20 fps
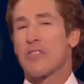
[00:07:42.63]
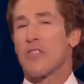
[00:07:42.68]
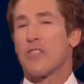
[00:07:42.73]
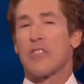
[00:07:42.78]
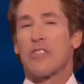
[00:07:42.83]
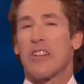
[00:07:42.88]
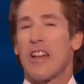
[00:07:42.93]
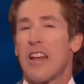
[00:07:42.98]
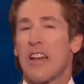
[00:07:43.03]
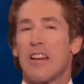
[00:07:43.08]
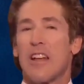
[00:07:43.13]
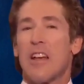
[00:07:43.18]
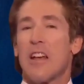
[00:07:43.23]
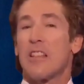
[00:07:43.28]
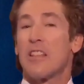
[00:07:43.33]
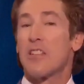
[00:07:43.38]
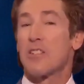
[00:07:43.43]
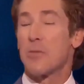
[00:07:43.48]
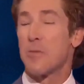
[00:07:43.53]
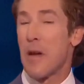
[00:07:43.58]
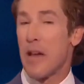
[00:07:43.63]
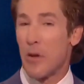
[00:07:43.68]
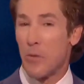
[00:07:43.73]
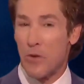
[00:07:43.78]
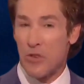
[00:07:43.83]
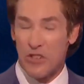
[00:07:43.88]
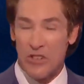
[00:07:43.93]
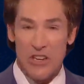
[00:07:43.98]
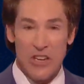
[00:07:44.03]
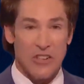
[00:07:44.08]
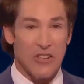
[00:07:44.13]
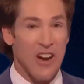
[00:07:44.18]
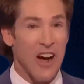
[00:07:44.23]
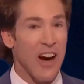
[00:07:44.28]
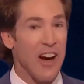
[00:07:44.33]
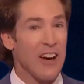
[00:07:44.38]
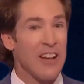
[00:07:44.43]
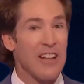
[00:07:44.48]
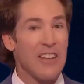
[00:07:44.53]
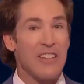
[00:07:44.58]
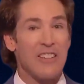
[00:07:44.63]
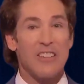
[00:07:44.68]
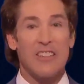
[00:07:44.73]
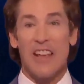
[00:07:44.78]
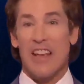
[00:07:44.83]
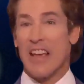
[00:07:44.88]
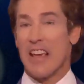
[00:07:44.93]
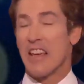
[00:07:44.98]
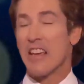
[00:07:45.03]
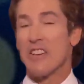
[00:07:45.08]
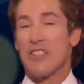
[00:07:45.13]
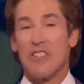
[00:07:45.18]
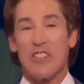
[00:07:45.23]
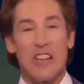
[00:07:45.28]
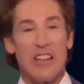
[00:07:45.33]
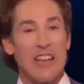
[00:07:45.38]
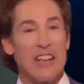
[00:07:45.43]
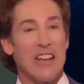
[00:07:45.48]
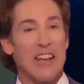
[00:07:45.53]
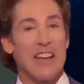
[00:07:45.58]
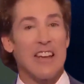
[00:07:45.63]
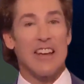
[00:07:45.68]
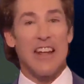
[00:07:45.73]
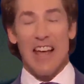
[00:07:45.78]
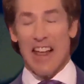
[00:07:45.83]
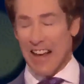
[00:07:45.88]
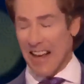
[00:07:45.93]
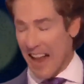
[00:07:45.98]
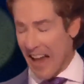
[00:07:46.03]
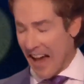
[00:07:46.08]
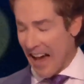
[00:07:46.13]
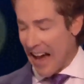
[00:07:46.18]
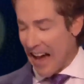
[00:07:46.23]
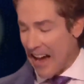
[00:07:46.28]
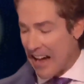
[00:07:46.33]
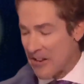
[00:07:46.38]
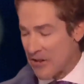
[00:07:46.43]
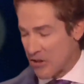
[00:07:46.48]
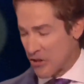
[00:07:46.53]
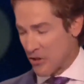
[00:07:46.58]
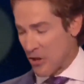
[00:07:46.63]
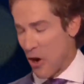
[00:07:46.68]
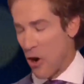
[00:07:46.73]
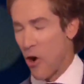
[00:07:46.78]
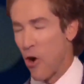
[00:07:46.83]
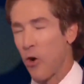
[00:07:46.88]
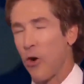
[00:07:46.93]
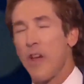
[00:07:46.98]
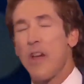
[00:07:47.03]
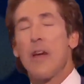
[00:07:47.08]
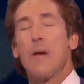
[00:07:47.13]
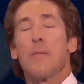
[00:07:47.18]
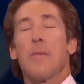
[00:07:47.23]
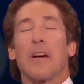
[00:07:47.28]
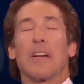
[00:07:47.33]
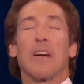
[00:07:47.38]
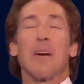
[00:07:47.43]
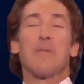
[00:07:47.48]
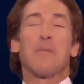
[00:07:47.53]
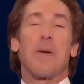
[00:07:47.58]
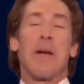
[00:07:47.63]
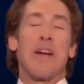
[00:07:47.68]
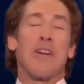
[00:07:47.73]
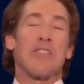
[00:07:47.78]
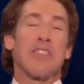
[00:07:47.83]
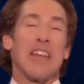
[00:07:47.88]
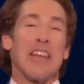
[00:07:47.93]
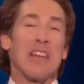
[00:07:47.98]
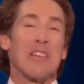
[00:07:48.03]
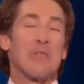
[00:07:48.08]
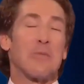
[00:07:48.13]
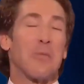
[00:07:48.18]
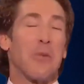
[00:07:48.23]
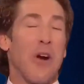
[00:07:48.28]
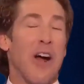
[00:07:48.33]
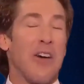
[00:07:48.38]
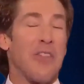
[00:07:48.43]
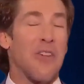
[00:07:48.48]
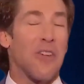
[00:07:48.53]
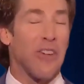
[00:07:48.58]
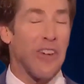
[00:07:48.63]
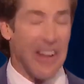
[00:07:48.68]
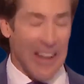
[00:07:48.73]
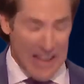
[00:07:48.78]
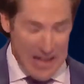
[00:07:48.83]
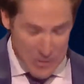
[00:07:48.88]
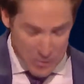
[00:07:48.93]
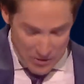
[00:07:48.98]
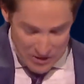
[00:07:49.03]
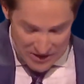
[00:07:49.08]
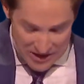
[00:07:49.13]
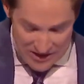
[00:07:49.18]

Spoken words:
Surround yourself with positive energy and optimistic thinking. Choose to see challenges as